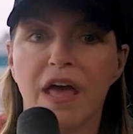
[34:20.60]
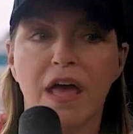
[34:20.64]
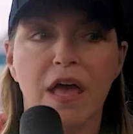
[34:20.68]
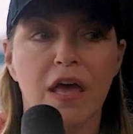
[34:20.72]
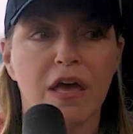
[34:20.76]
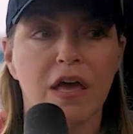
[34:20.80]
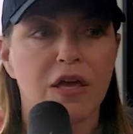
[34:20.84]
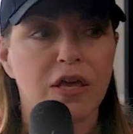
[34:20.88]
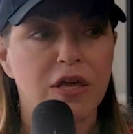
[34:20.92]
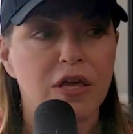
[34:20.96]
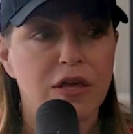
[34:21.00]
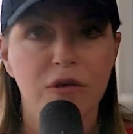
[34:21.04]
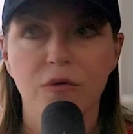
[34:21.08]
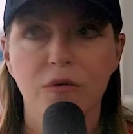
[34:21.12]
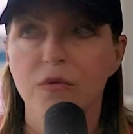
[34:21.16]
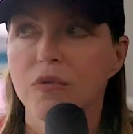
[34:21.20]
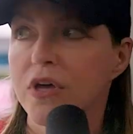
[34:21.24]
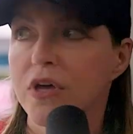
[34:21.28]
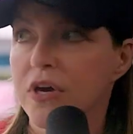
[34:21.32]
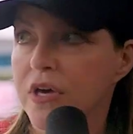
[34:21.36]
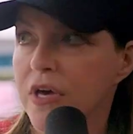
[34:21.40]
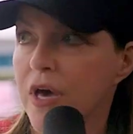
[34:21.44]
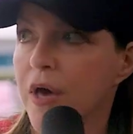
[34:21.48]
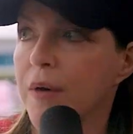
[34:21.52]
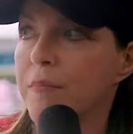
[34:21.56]
that you
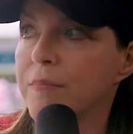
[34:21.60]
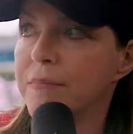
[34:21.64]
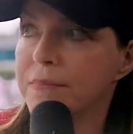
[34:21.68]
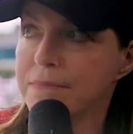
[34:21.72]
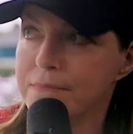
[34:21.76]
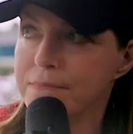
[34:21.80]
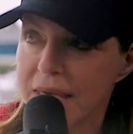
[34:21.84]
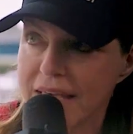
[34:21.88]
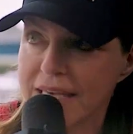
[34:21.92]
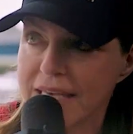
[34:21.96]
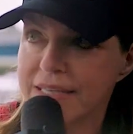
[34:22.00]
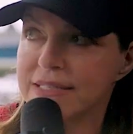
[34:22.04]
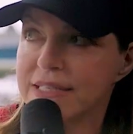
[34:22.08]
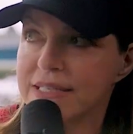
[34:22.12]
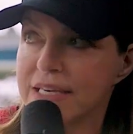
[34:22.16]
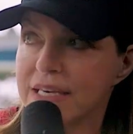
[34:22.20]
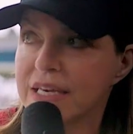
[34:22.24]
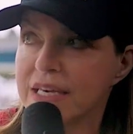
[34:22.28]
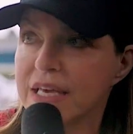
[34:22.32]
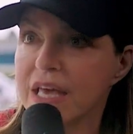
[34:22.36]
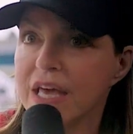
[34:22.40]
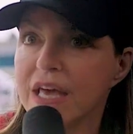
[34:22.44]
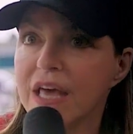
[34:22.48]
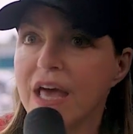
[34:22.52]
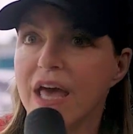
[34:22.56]
look
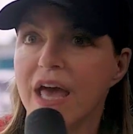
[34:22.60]
amazing.